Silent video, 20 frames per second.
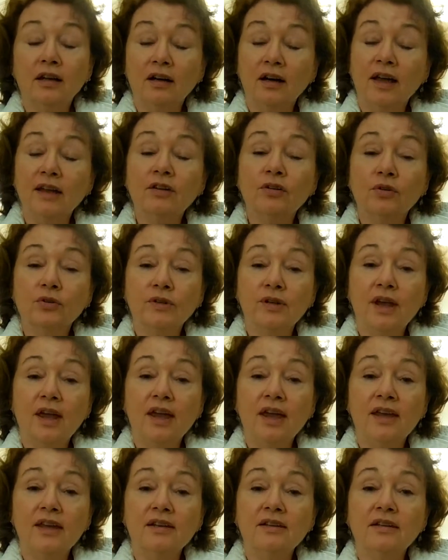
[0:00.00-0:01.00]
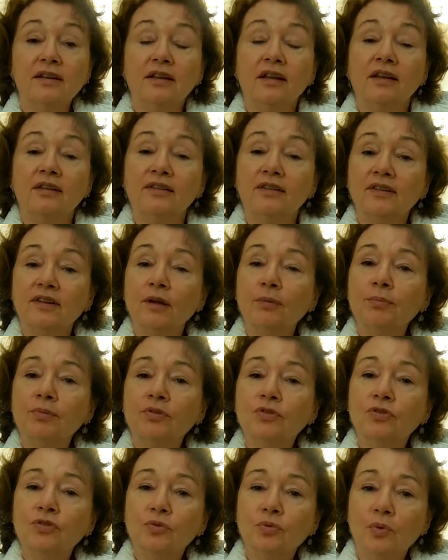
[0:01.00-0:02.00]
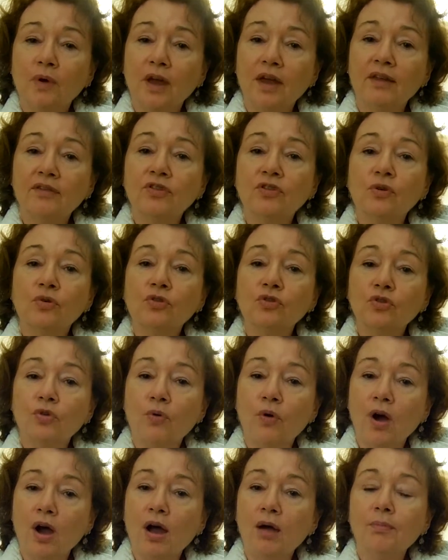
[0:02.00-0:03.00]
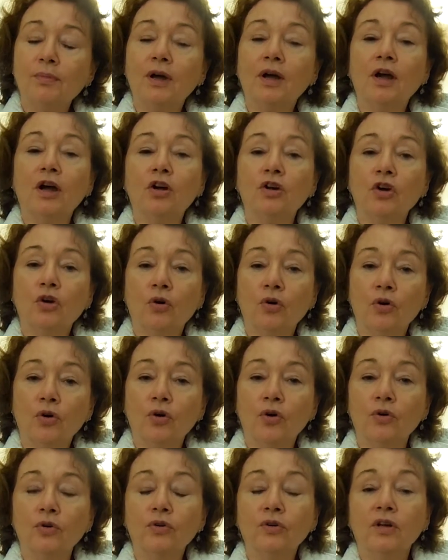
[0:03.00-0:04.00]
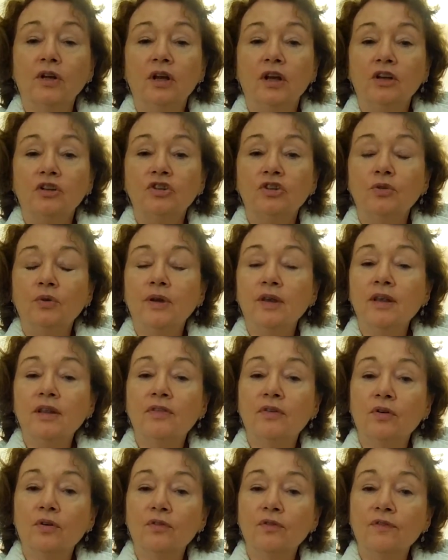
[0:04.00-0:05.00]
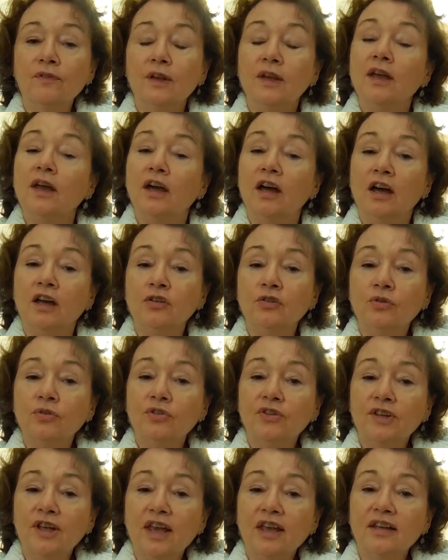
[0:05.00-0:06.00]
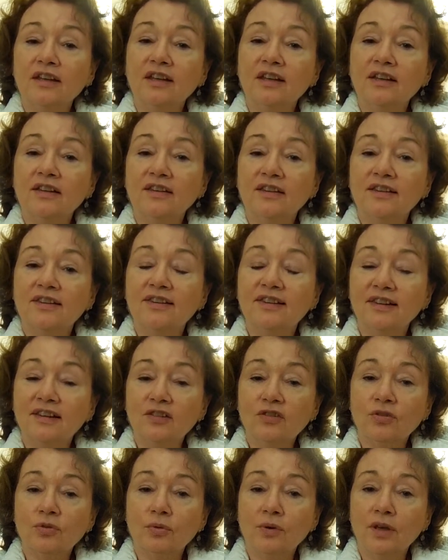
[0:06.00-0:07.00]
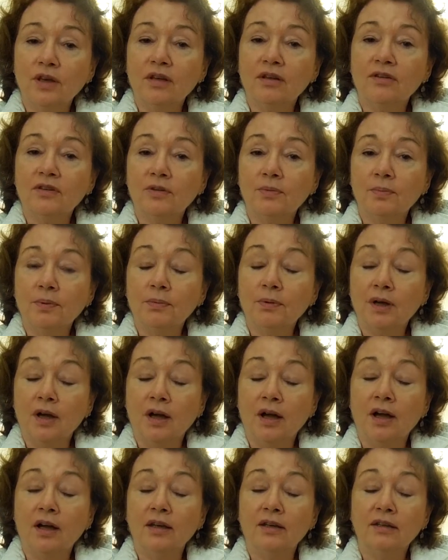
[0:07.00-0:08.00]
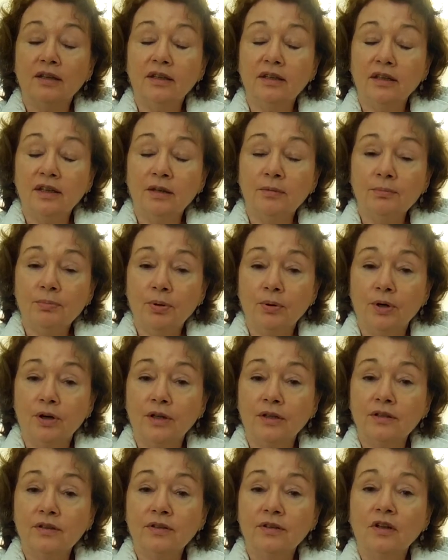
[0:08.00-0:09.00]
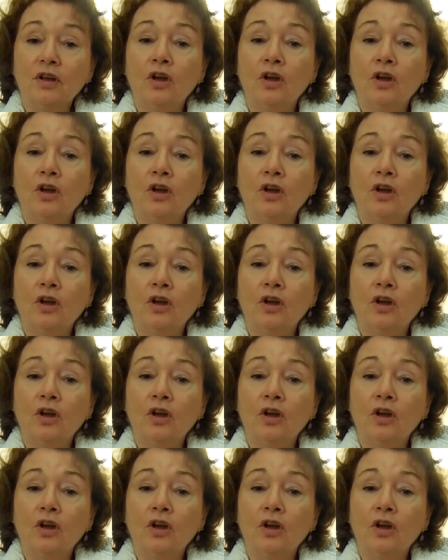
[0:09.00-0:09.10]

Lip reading: later date, some stress or trauma occurred to either understanding the sensory input